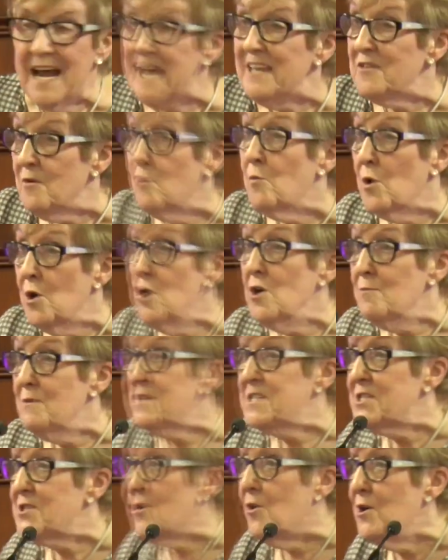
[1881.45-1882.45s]
like the world was
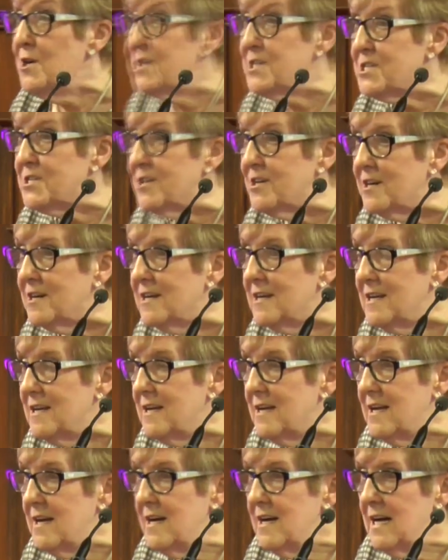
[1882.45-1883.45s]
his oyster.
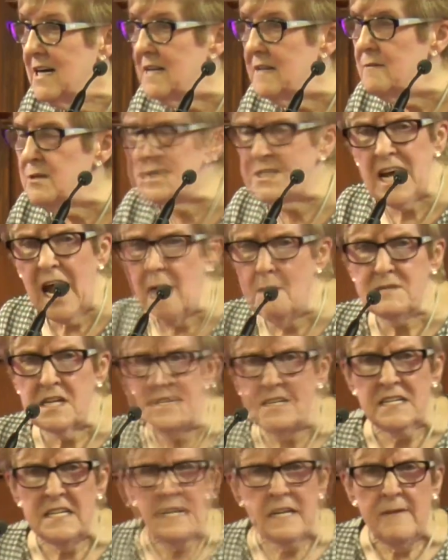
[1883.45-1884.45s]
And there's times I
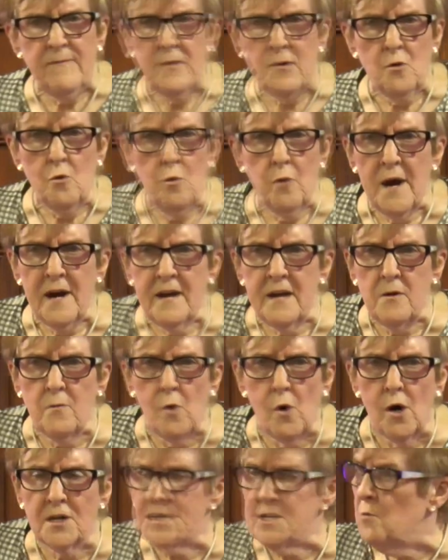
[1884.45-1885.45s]
didn't even know where he
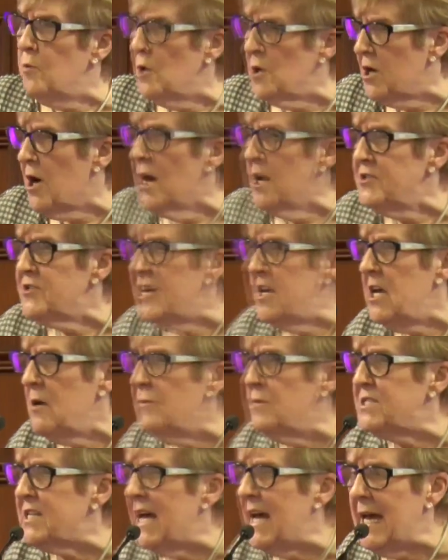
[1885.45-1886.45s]
was and what country he
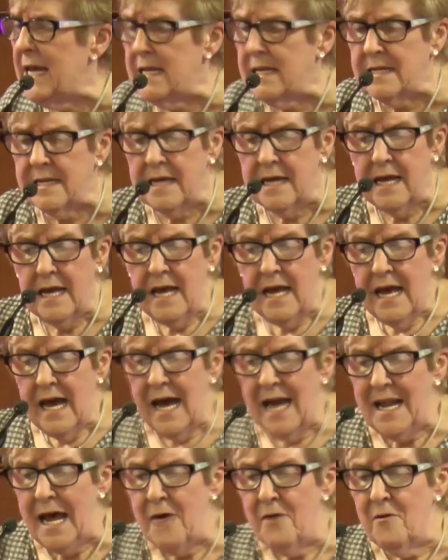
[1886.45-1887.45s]
was in.
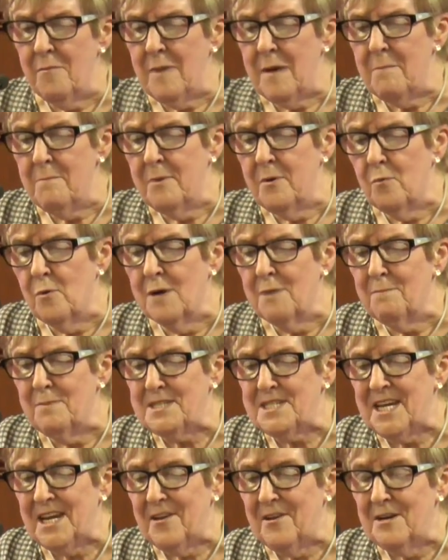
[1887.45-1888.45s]
And I remember one
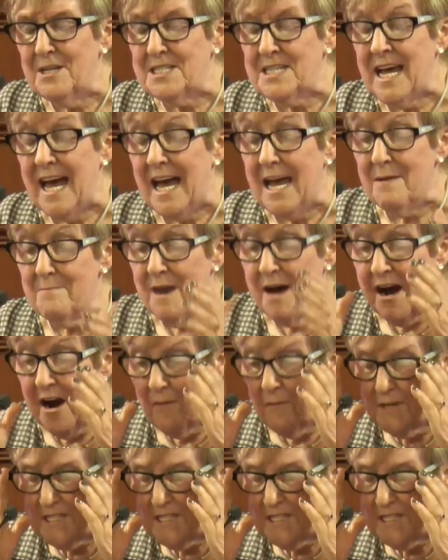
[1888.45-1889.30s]
particular time my heart